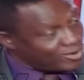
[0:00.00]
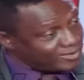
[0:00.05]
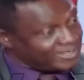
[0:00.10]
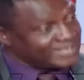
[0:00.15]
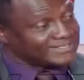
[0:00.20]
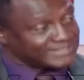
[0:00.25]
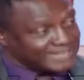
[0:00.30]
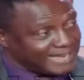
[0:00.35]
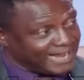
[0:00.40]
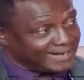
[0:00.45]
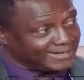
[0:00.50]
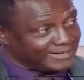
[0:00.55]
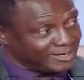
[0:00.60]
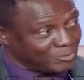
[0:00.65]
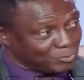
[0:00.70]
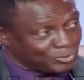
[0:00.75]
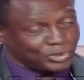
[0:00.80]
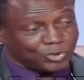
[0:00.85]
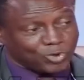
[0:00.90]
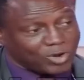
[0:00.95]
You understand?
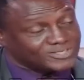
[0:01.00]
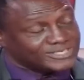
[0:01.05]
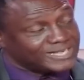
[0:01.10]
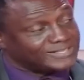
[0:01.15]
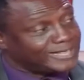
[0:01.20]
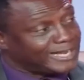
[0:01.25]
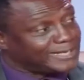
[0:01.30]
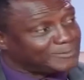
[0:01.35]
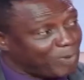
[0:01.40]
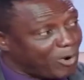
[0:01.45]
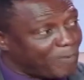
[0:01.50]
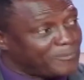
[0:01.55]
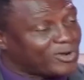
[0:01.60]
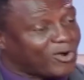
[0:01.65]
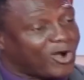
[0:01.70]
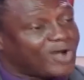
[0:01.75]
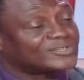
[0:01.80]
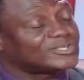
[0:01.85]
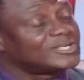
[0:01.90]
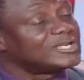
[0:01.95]
We should concentrate more,
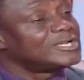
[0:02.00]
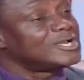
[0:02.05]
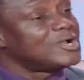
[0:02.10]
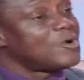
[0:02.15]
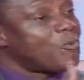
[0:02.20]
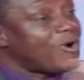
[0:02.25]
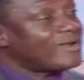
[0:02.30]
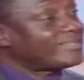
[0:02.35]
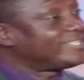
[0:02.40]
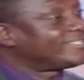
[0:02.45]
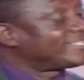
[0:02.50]
because what